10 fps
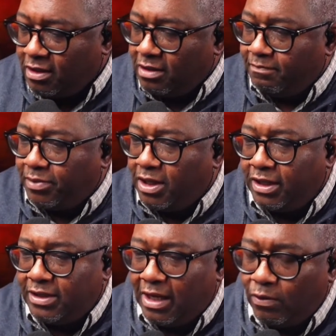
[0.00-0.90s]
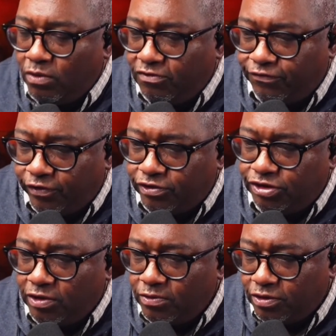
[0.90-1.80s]
But I want to first
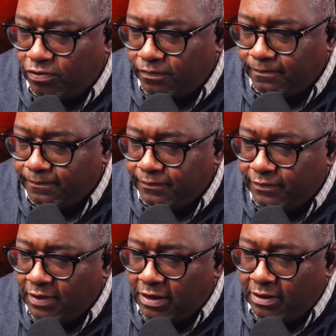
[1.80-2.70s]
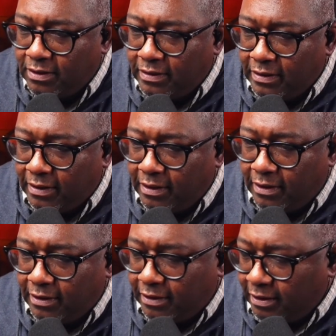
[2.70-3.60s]
show you
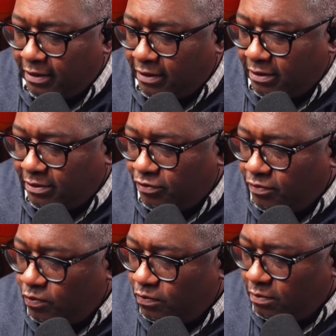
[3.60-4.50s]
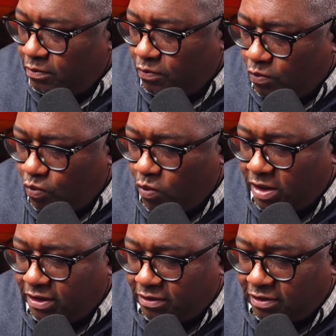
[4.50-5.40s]
uh, what
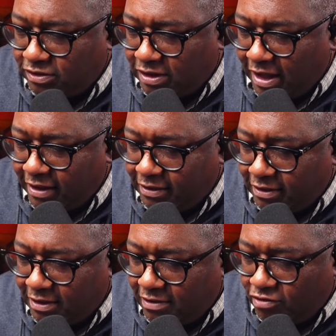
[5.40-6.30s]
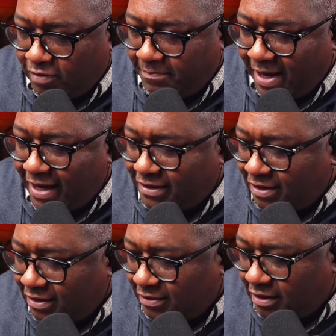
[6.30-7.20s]
it looks like in the back
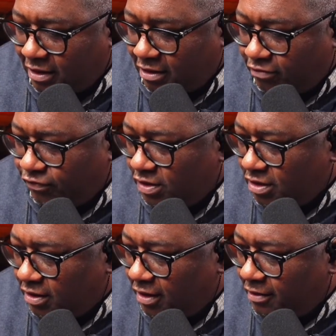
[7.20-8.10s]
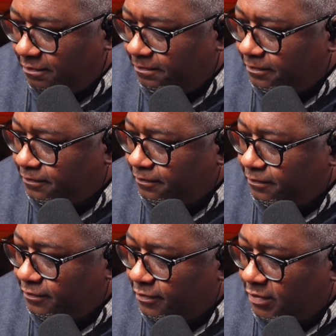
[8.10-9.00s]
end of Ecamm.
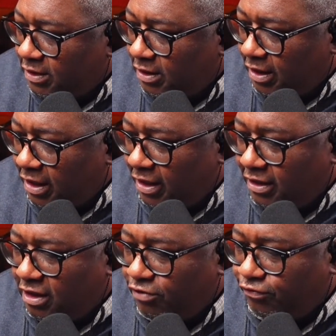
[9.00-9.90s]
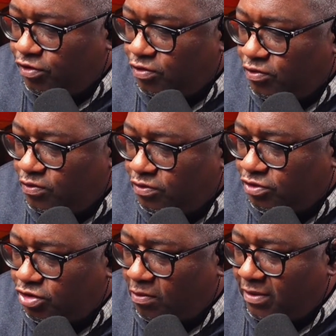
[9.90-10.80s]
And if you
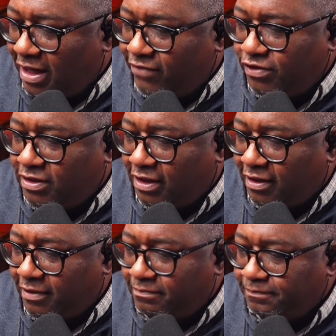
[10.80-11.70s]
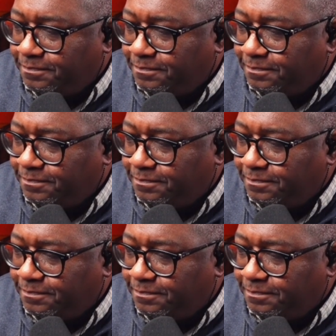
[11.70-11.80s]
don't have Ecamm,